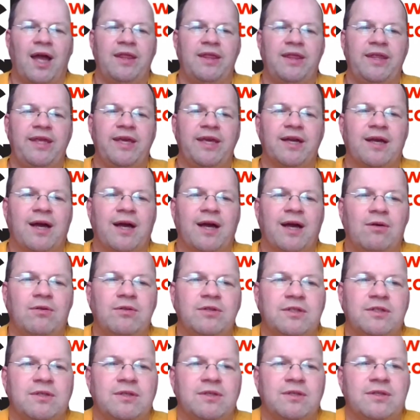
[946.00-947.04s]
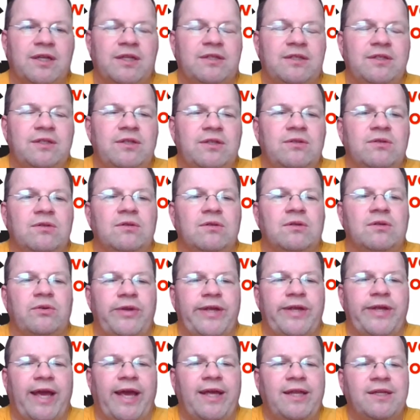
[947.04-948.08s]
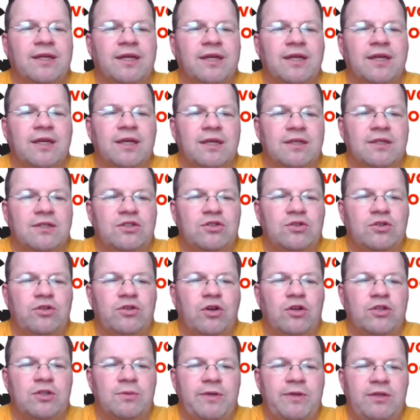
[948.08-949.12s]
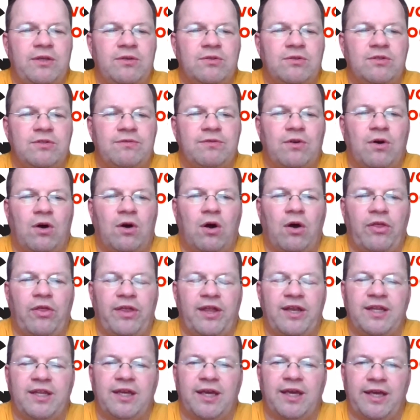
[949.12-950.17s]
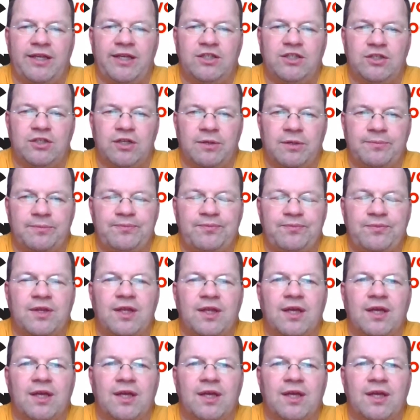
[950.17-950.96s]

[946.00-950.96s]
And the account that you create should also be used for authentication.